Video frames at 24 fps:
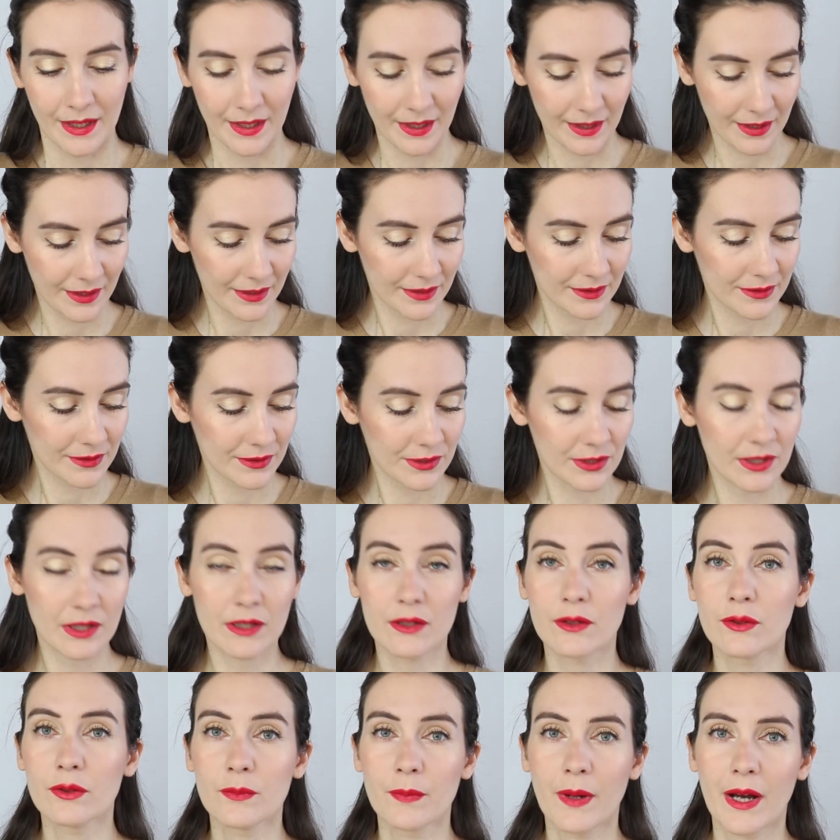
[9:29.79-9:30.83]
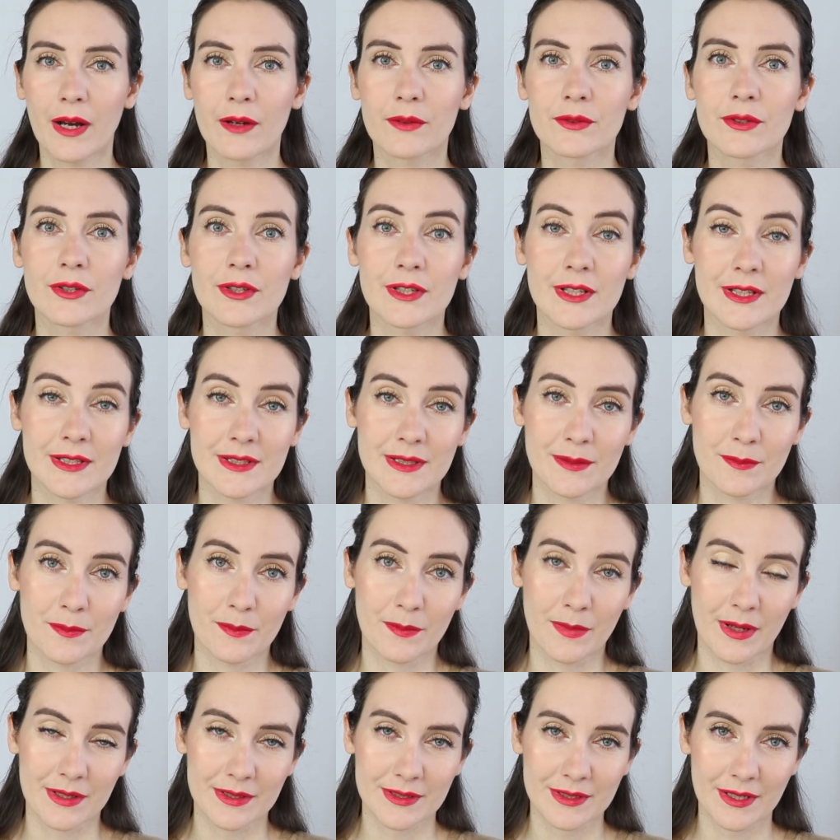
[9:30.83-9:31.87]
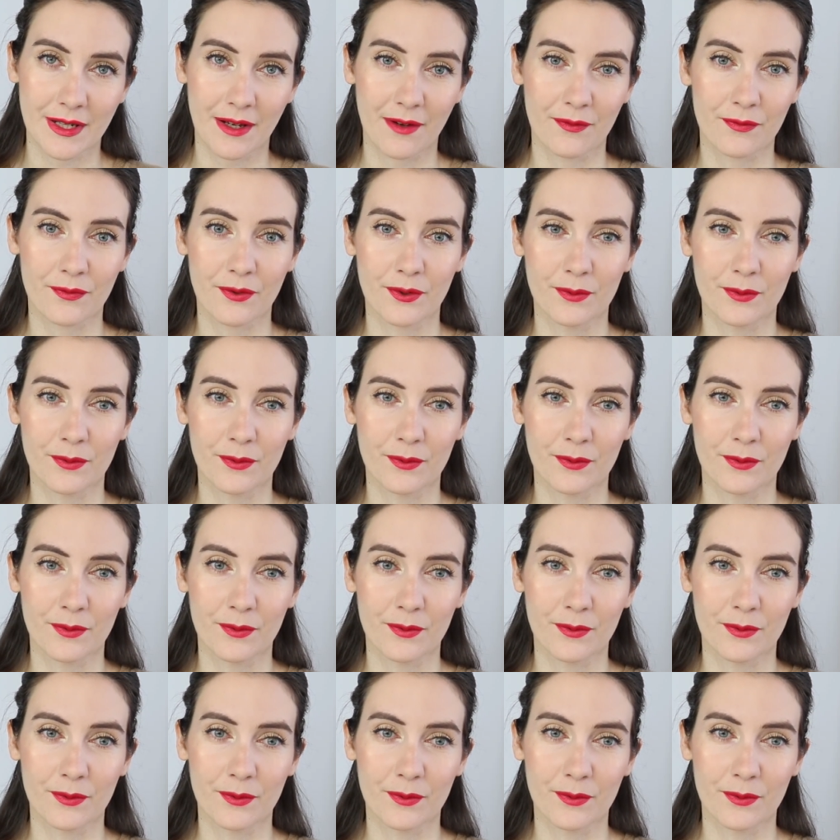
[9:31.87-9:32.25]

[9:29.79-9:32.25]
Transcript: And a good powder is a must-have